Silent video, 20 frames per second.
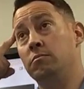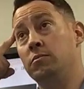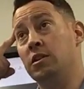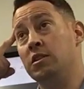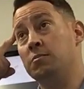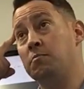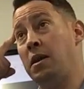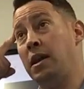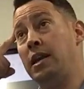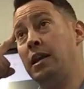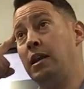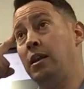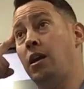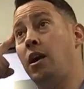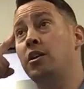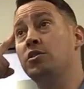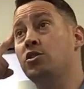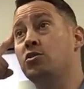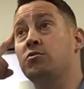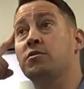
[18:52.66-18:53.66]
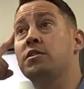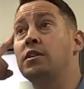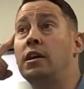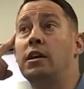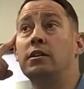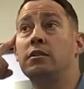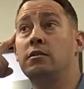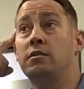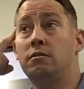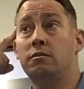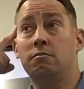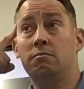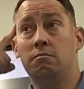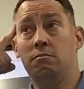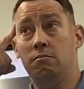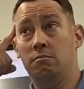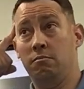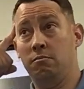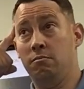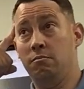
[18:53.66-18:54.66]
does it make any logical sense?
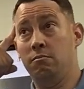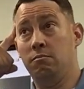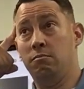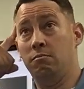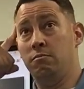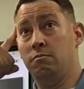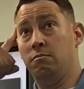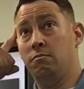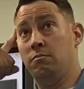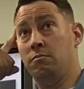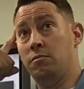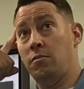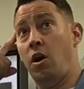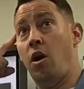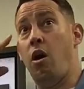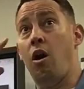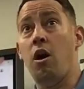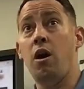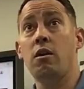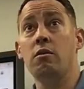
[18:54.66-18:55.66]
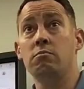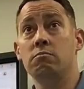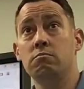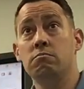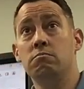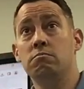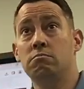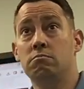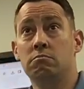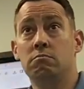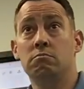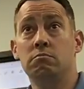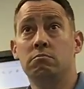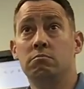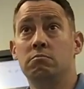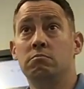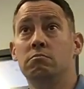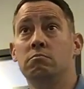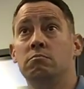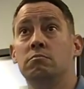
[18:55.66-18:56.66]
Heart,
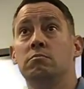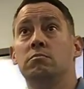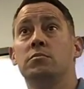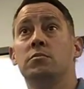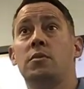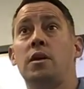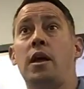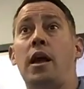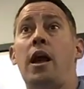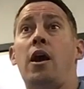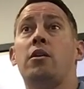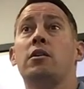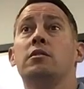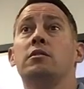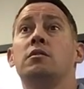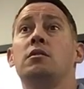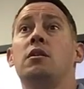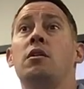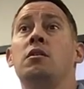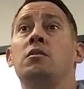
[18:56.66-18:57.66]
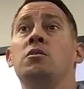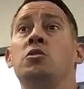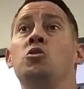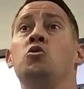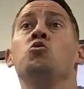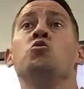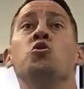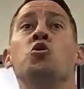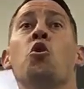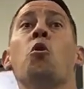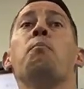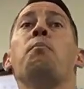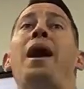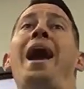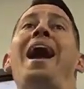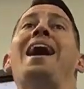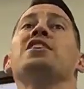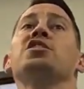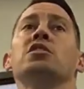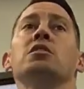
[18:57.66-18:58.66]
how can your
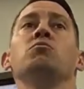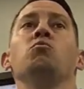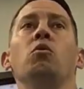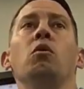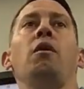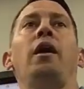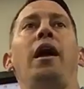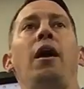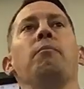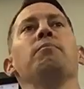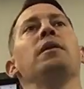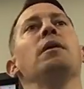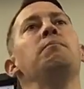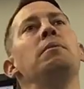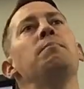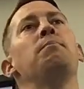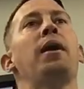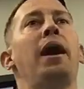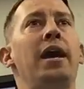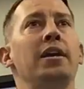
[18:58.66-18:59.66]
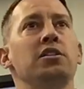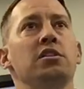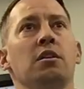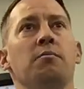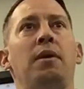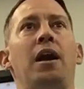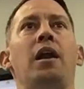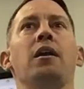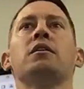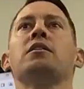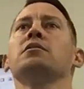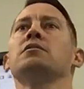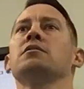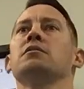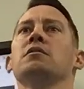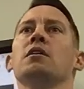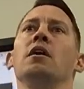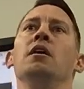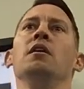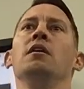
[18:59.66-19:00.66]
passion will help them be passionate about it,
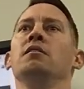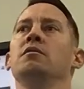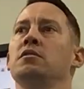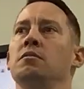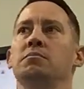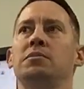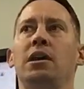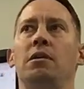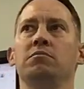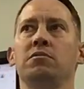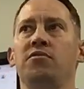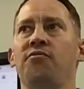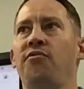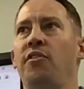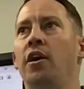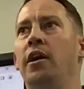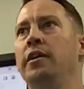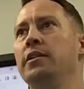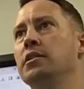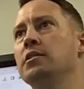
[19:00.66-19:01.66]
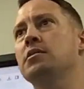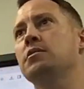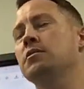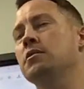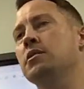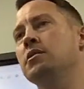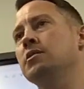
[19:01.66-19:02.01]
because sometimes fun is